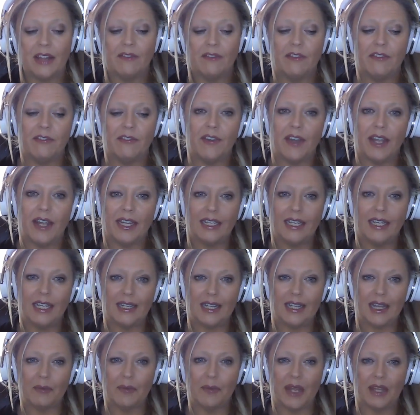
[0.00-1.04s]
And finding
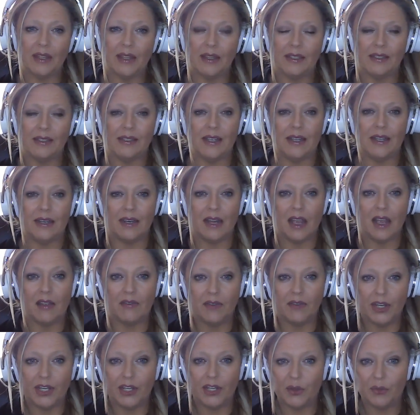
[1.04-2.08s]
that balance that
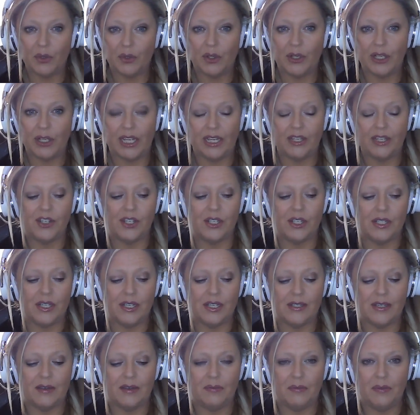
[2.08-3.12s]
every communication
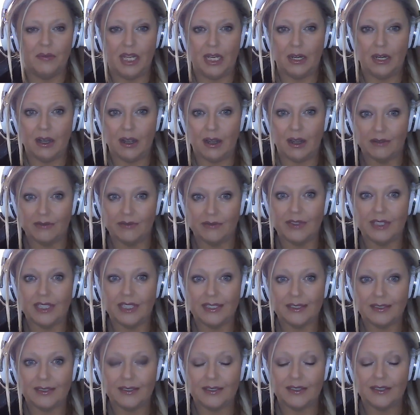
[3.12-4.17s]
doesn't mean
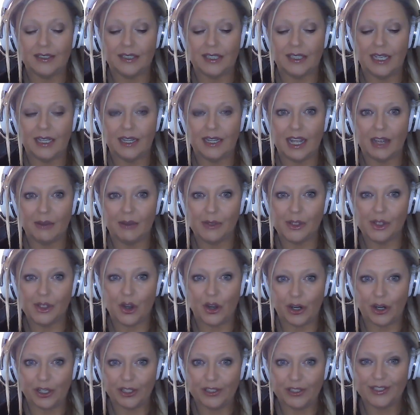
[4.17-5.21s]
conflict. And that was
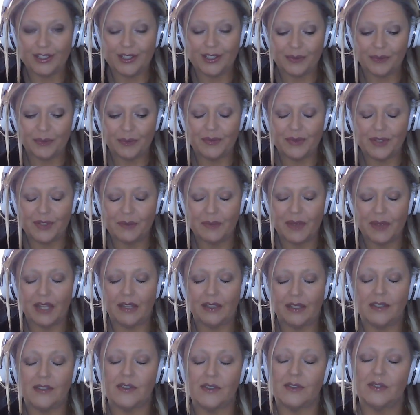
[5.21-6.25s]
hard to
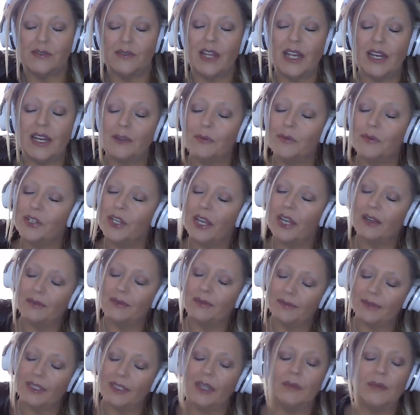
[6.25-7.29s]
balance. So if that helps you out,
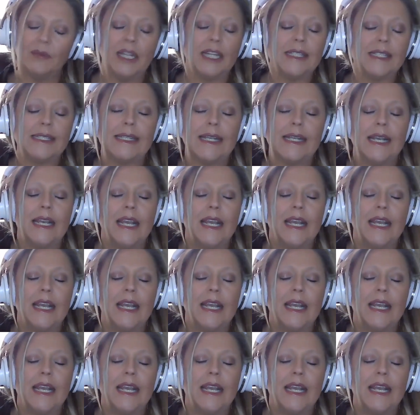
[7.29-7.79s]
God bless.